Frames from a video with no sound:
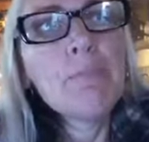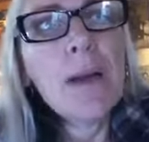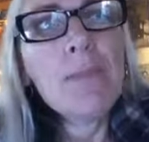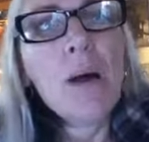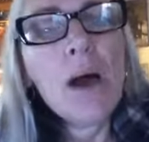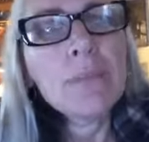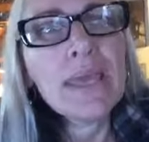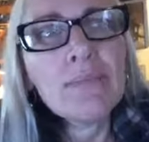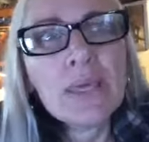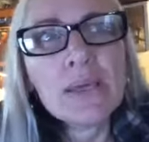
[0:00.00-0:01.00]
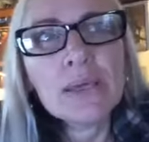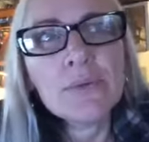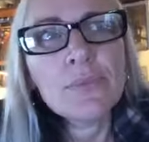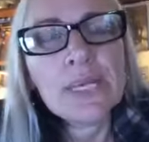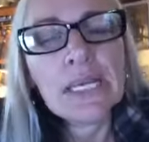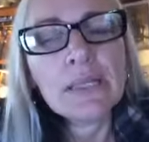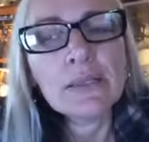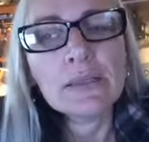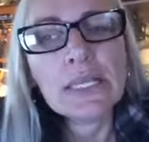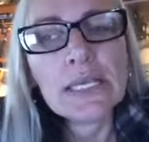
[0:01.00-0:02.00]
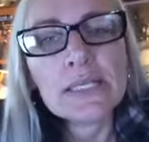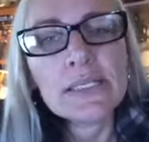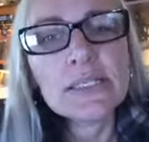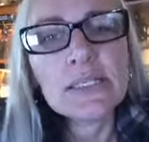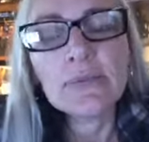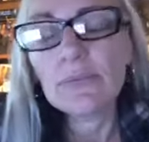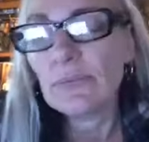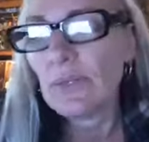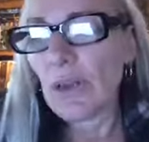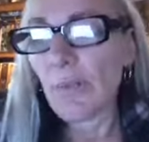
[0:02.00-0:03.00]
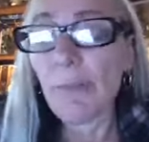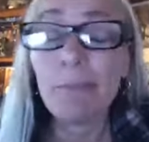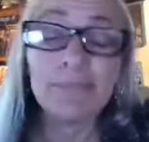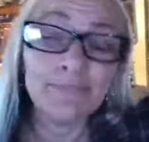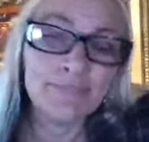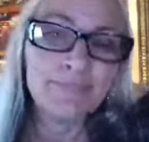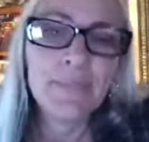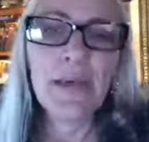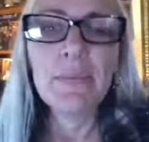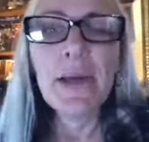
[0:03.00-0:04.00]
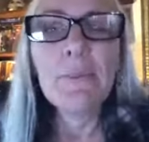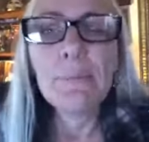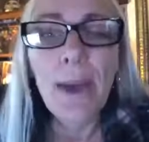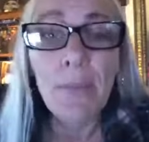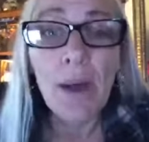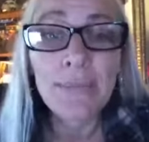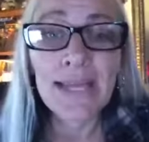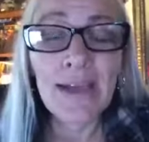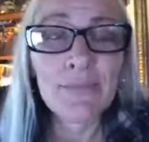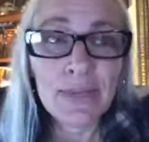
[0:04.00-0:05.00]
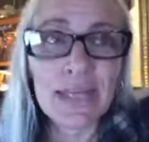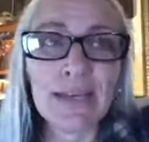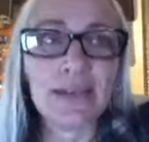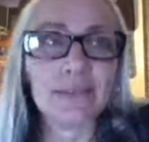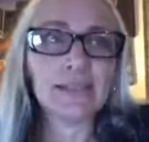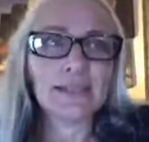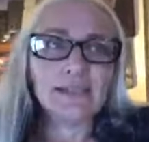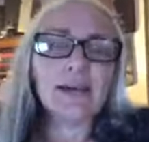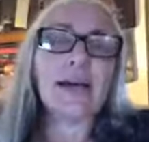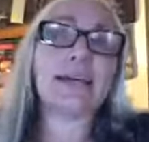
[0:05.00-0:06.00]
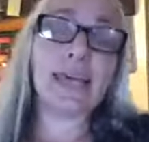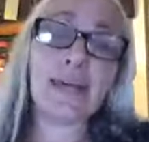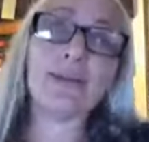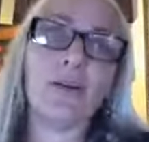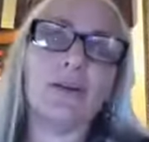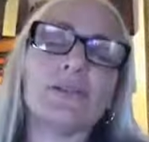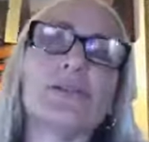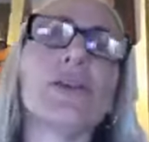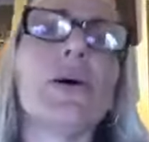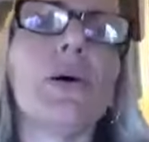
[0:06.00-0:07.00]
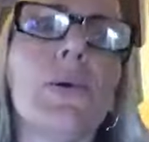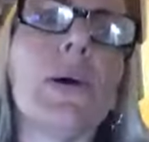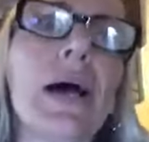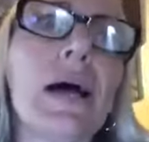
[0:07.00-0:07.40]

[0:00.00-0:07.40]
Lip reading: mom gave me a good reading list. You know, my mom gave me a Kindle, so,